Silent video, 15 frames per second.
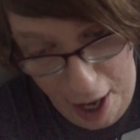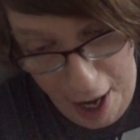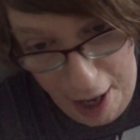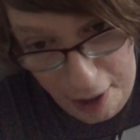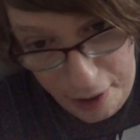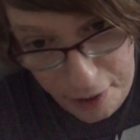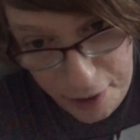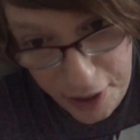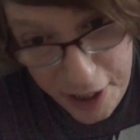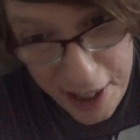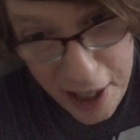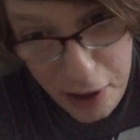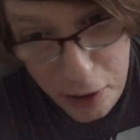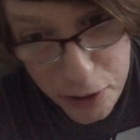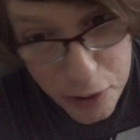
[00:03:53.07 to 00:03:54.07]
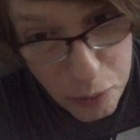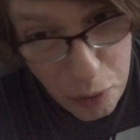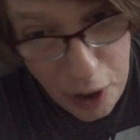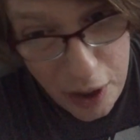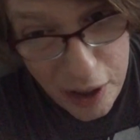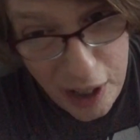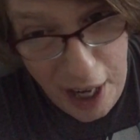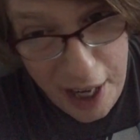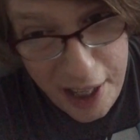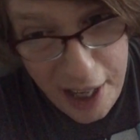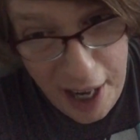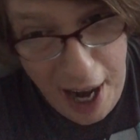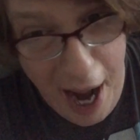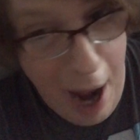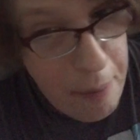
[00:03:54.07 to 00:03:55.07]
And the giggles weren't
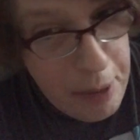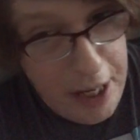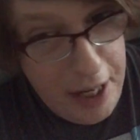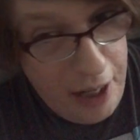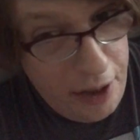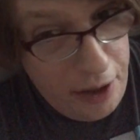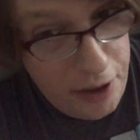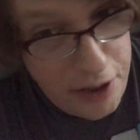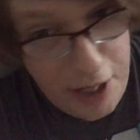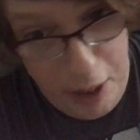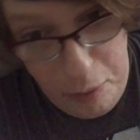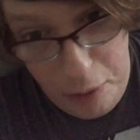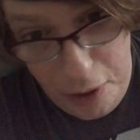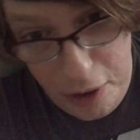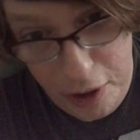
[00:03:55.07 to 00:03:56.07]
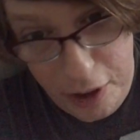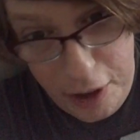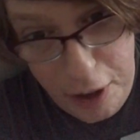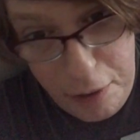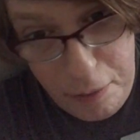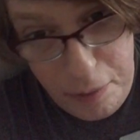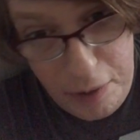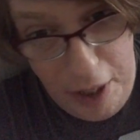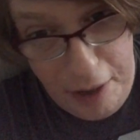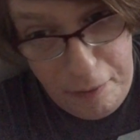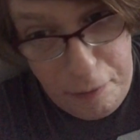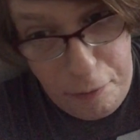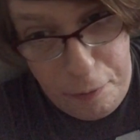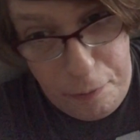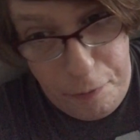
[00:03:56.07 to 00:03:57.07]
like happy giggles. They were like
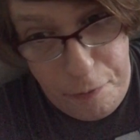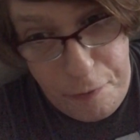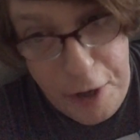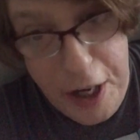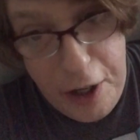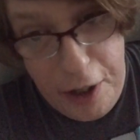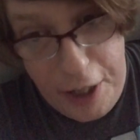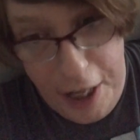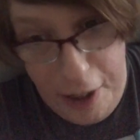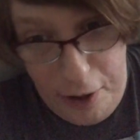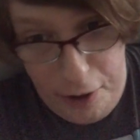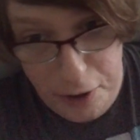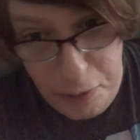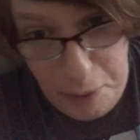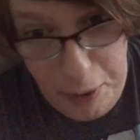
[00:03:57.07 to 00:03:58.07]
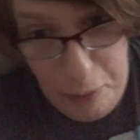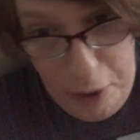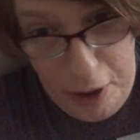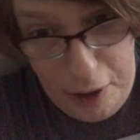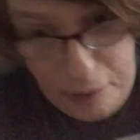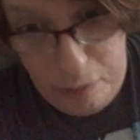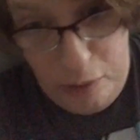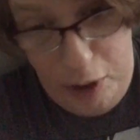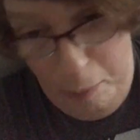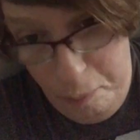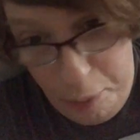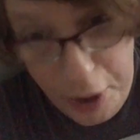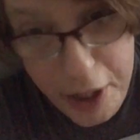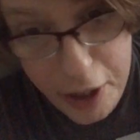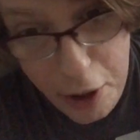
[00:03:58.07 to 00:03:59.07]
fear giggles. We were
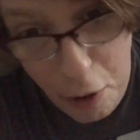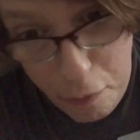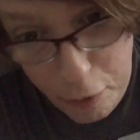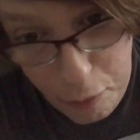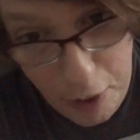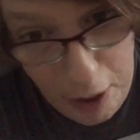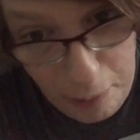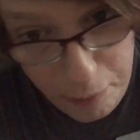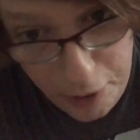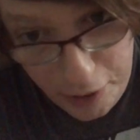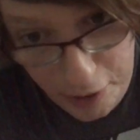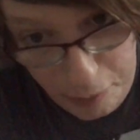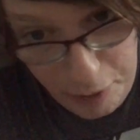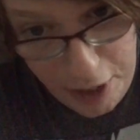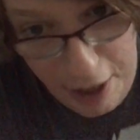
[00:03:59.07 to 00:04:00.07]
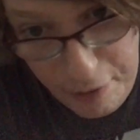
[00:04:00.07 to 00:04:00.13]
completely overwhelmed and we'd